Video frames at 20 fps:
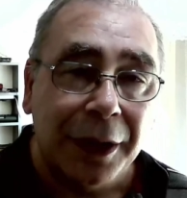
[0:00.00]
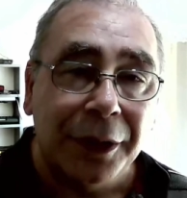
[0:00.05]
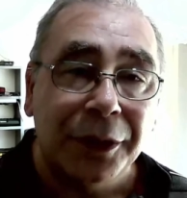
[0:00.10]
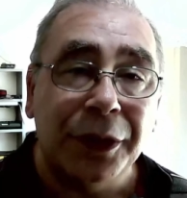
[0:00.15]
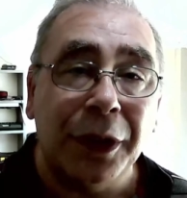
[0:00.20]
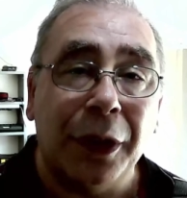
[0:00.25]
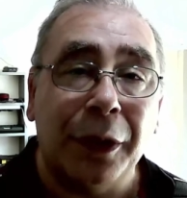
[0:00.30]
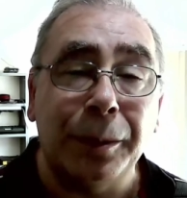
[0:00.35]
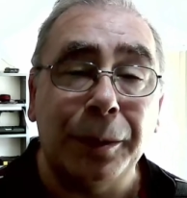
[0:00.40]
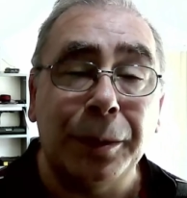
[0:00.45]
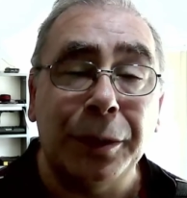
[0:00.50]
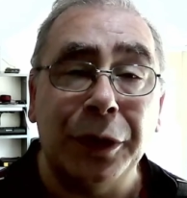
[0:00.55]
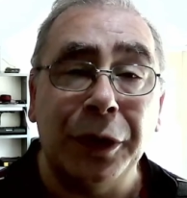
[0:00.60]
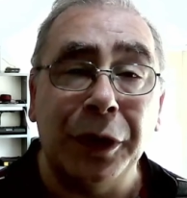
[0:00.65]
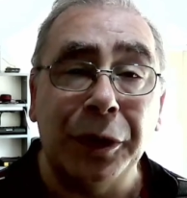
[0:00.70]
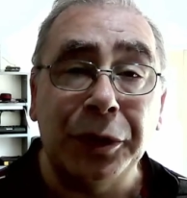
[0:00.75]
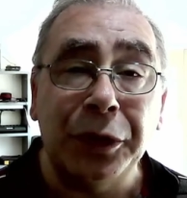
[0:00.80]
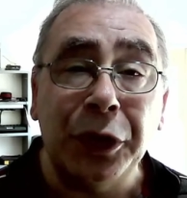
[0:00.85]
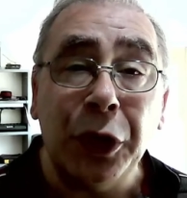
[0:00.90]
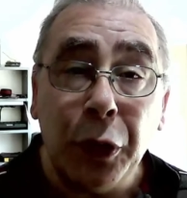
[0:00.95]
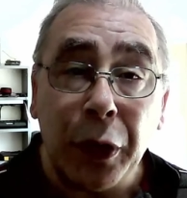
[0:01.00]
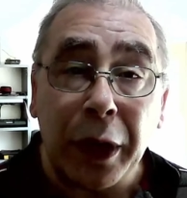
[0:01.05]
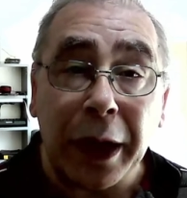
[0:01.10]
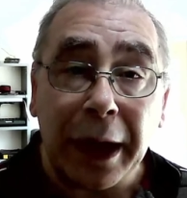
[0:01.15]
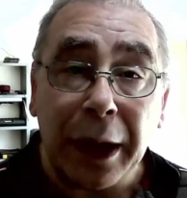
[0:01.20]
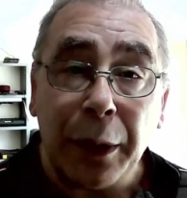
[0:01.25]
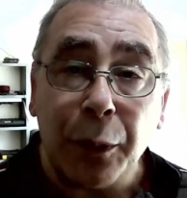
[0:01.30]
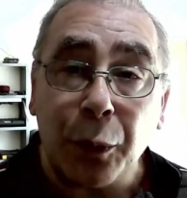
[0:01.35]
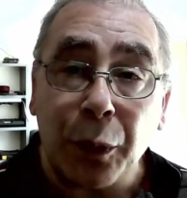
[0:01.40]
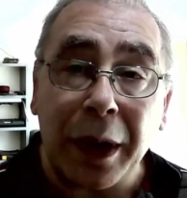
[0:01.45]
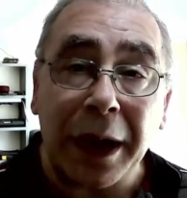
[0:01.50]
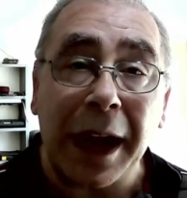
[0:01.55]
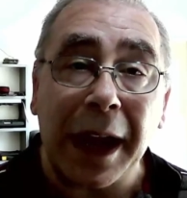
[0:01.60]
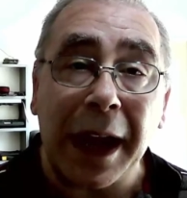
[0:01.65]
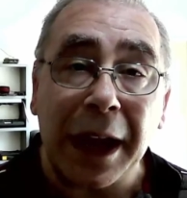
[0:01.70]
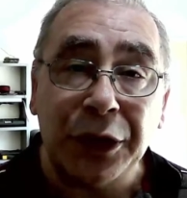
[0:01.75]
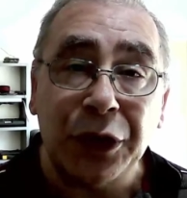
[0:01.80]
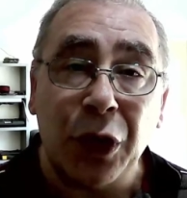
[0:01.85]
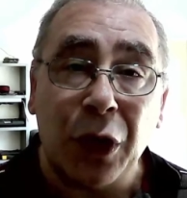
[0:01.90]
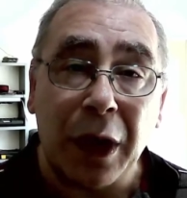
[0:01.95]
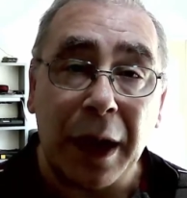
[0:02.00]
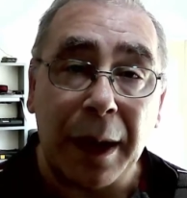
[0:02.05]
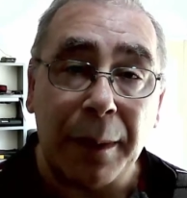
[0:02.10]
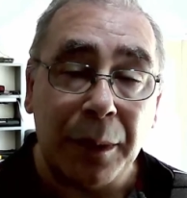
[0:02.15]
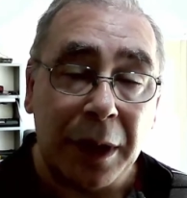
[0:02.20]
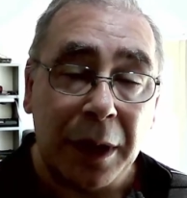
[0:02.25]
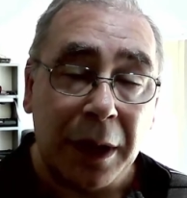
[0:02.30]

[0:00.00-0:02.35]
So I'm going to do it one at a time.